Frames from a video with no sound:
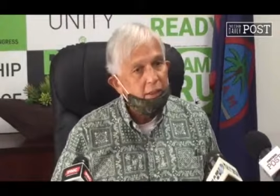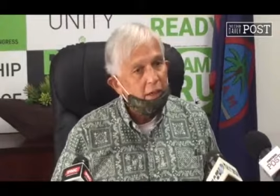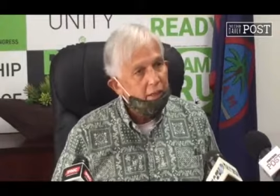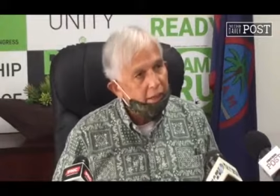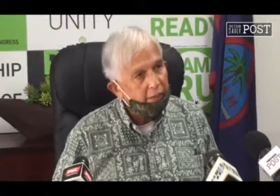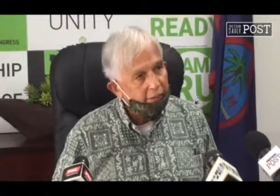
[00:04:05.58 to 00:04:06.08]

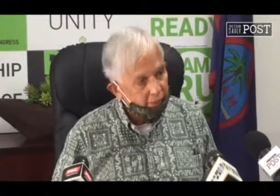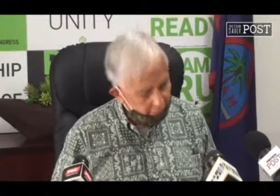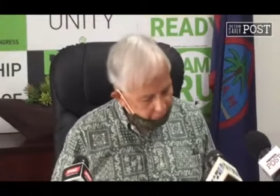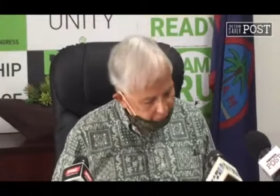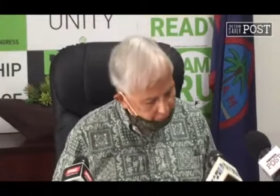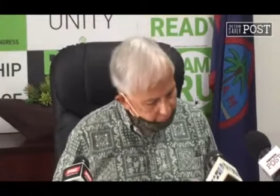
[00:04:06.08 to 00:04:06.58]
on Ethics.
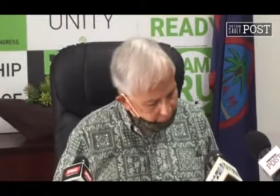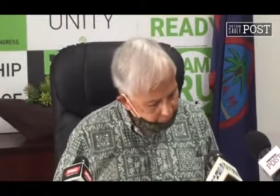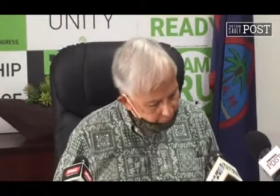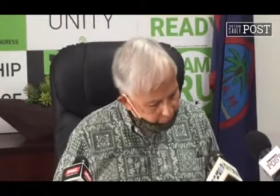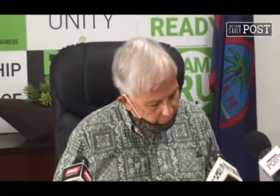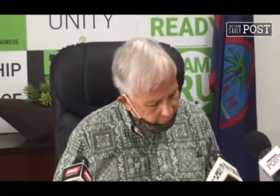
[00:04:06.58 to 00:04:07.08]

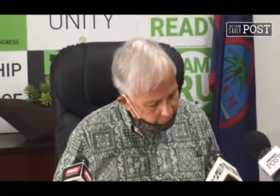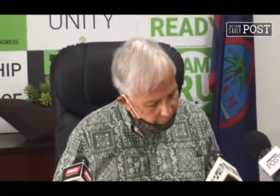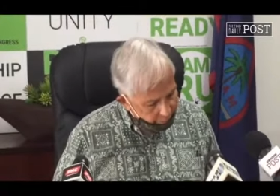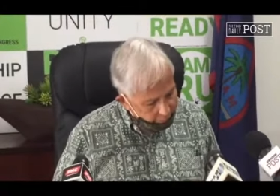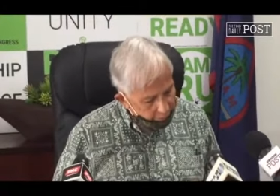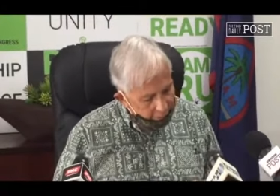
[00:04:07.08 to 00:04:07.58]

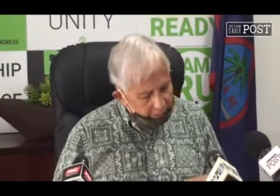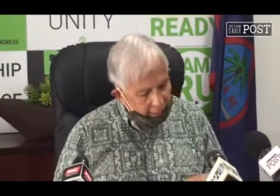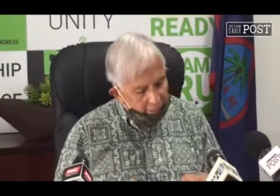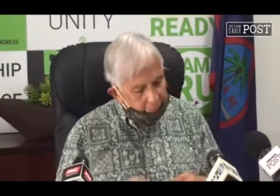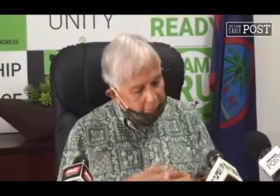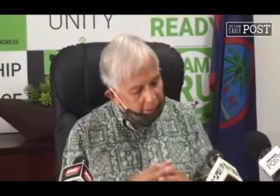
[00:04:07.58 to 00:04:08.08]
My
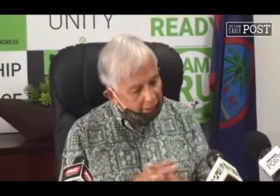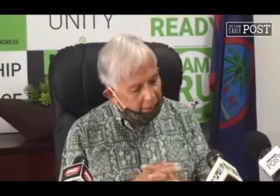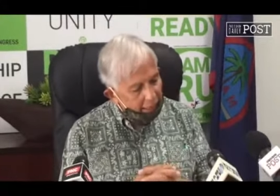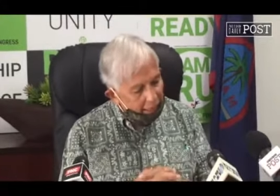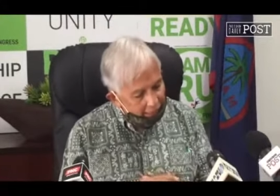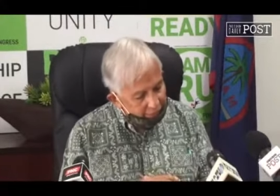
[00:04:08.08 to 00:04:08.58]
campaign
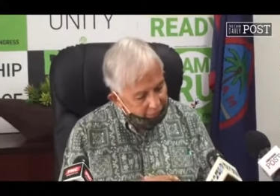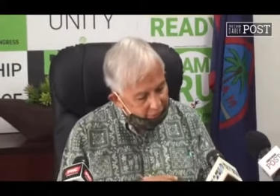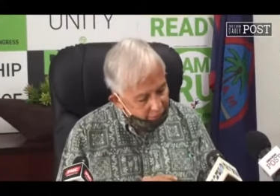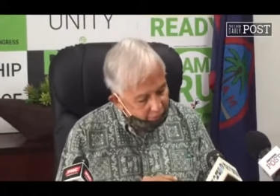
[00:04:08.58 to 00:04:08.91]
asked